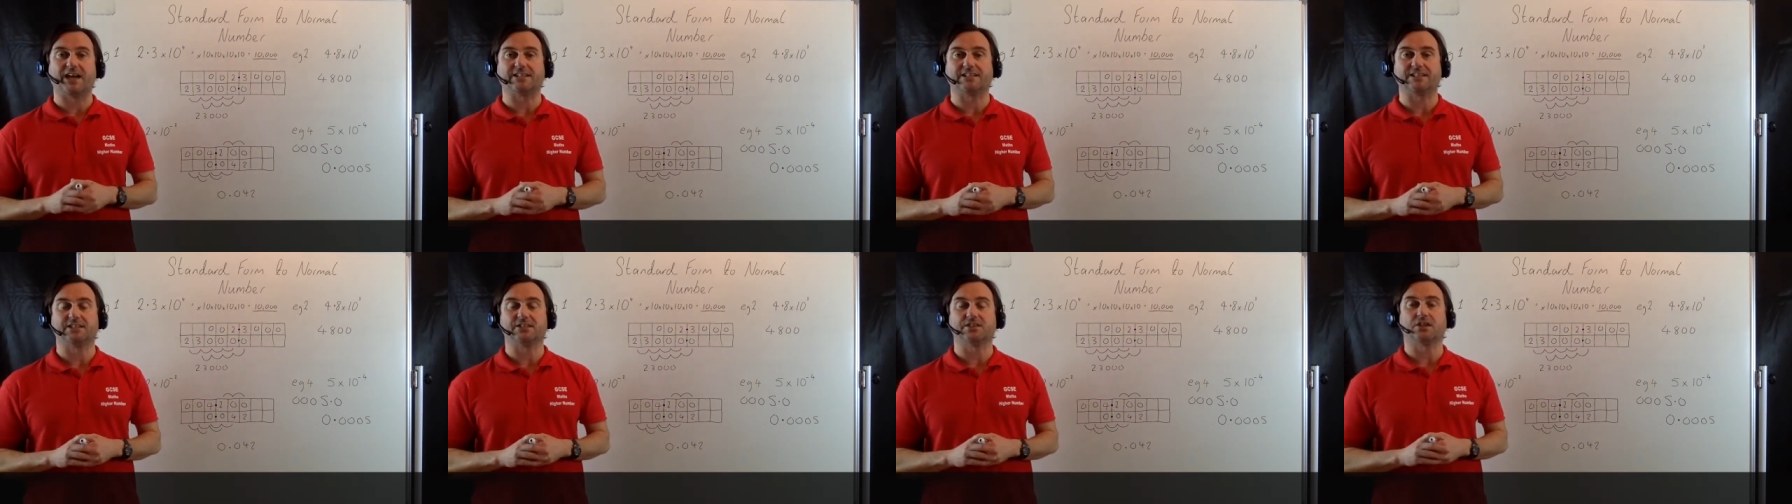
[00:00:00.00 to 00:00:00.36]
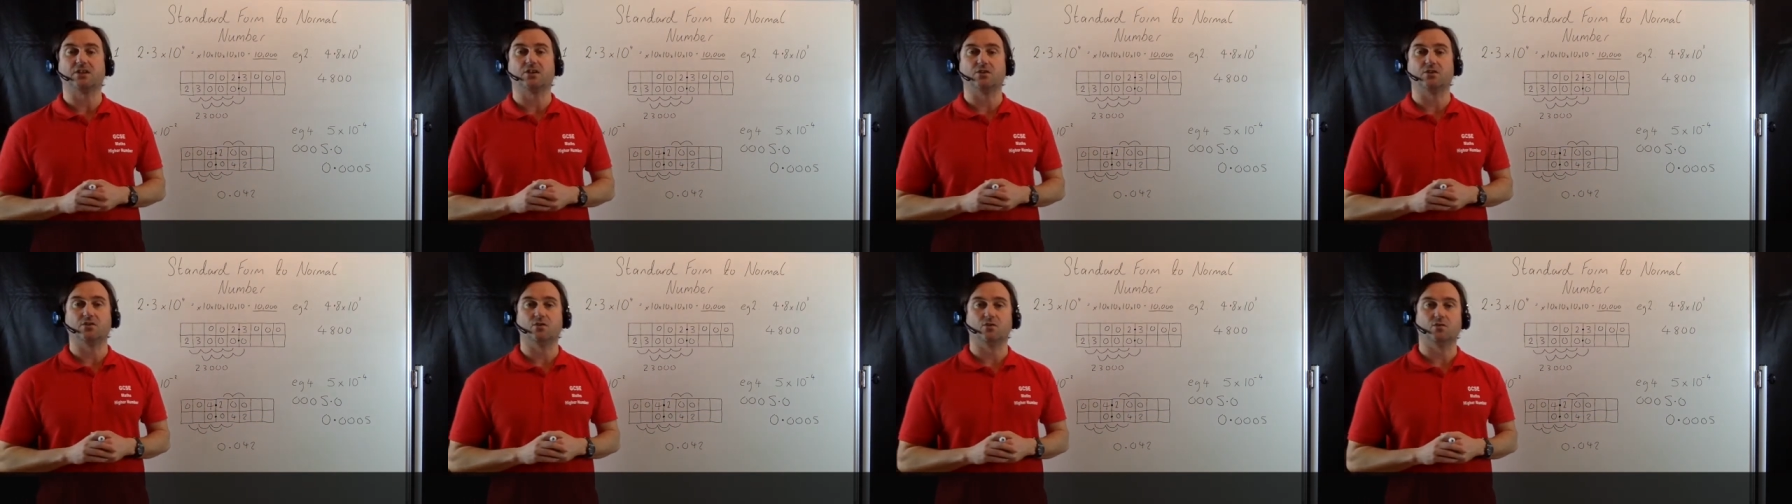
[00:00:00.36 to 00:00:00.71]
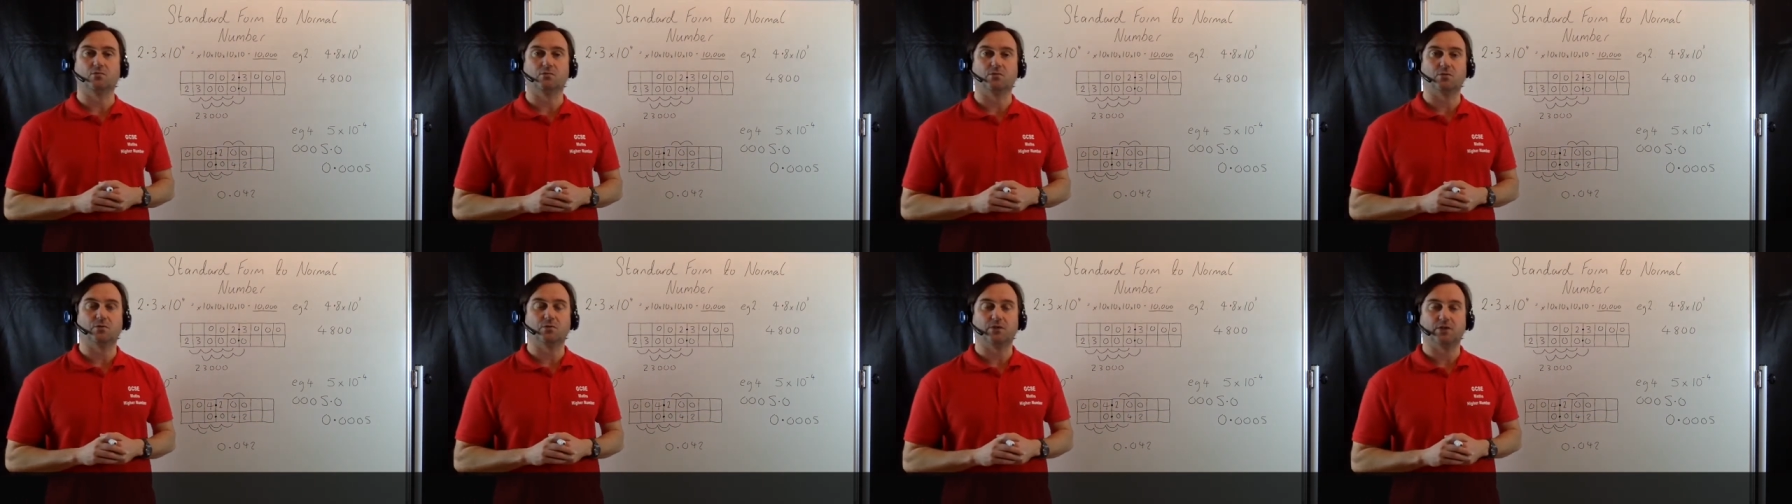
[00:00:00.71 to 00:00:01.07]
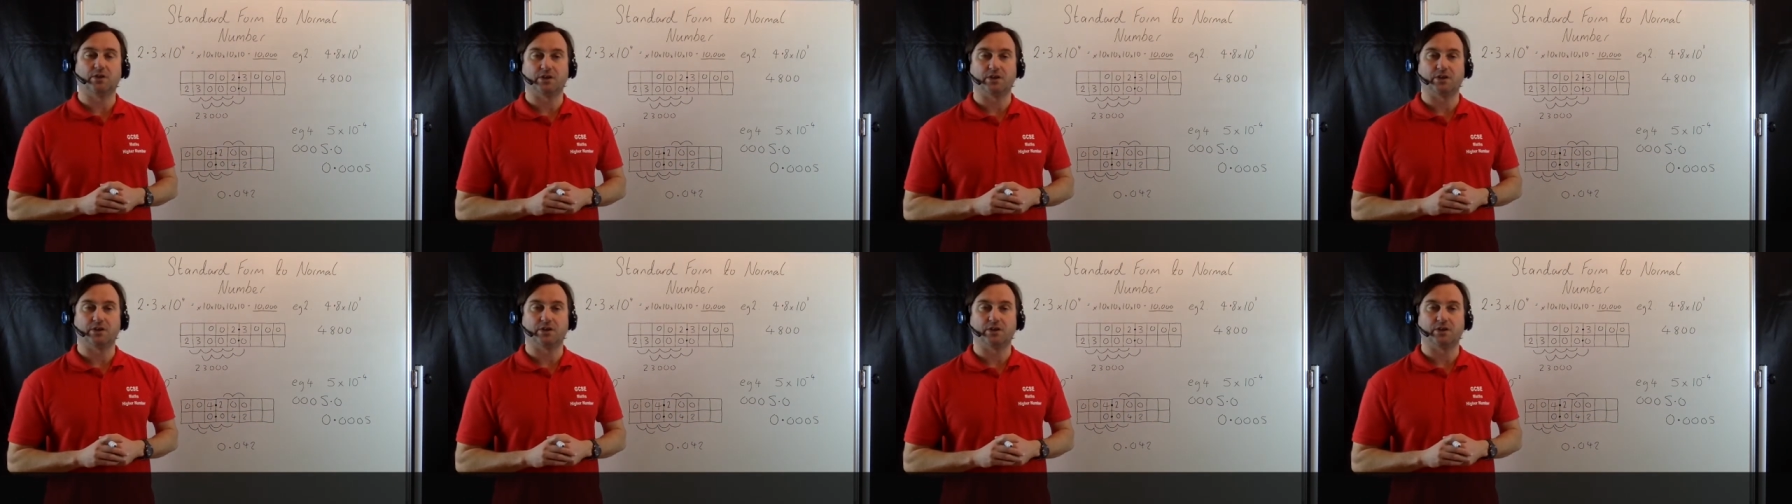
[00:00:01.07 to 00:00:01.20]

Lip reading: as its normal